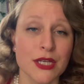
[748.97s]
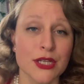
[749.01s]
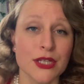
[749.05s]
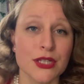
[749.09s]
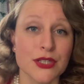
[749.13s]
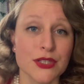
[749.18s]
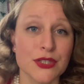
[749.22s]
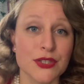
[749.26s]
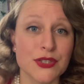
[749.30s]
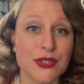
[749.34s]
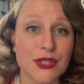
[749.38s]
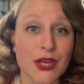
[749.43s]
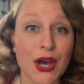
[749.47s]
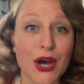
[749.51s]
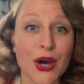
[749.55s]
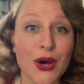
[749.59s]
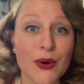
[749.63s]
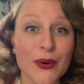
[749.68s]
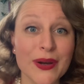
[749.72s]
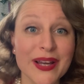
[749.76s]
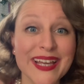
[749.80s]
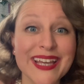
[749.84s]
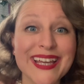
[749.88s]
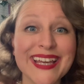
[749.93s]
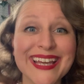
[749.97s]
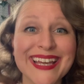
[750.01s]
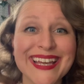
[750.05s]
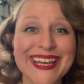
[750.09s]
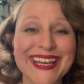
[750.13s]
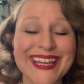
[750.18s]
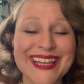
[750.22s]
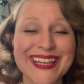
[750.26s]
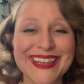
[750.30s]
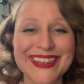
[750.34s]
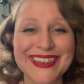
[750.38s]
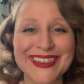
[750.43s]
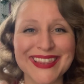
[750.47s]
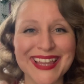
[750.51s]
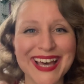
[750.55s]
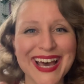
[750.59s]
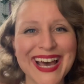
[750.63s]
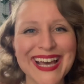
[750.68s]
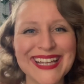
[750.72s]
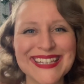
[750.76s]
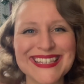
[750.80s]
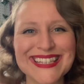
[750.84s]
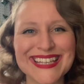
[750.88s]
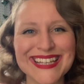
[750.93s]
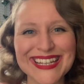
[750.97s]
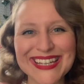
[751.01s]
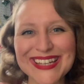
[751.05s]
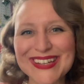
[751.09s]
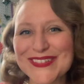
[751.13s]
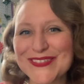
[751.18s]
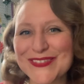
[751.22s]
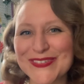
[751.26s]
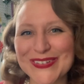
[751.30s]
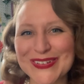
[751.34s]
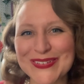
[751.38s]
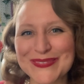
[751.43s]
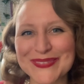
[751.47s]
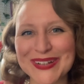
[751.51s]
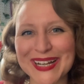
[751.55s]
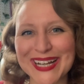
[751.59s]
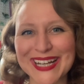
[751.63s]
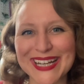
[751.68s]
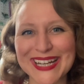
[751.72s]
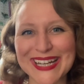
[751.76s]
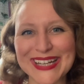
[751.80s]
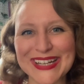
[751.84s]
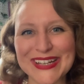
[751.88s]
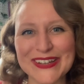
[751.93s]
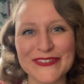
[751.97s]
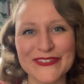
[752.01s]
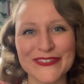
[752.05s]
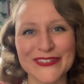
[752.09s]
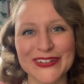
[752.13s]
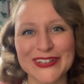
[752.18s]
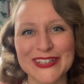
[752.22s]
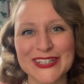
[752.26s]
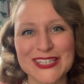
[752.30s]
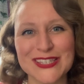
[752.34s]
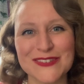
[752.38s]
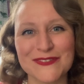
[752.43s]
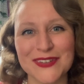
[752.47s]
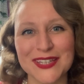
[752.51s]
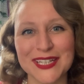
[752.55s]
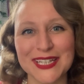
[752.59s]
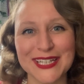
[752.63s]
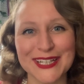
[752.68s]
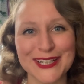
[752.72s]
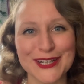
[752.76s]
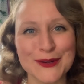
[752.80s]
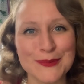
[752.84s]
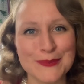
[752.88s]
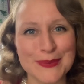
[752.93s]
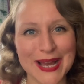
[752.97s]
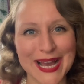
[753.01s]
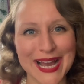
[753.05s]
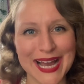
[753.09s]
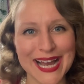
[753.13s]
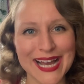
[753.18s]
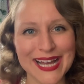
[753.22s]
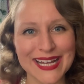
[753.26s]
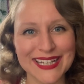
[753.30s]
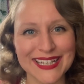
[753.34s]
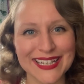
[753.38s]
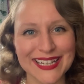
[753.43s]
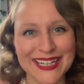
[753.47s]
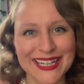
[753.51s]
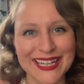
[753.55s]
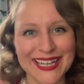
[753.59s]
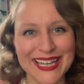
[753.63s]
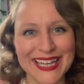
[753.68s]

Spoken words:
So that's it for my first video back.